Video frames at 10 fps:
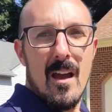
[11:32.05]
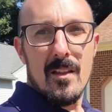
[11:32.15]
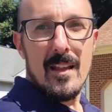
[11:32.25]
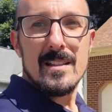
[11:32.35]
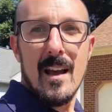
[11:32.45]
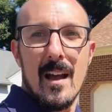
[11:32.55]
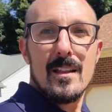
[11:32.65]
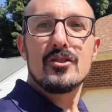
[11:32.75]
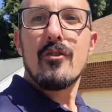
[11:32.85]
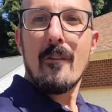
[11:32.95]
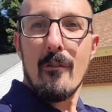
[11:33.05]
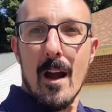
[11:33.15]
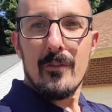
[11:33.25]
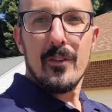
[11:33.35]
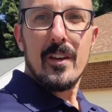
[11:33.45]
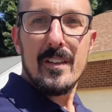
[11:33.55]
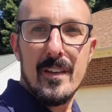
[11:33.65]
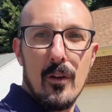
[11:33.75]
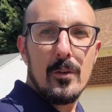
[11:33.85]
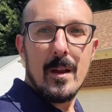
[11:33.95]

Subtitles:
Let's drive around so you can see the whole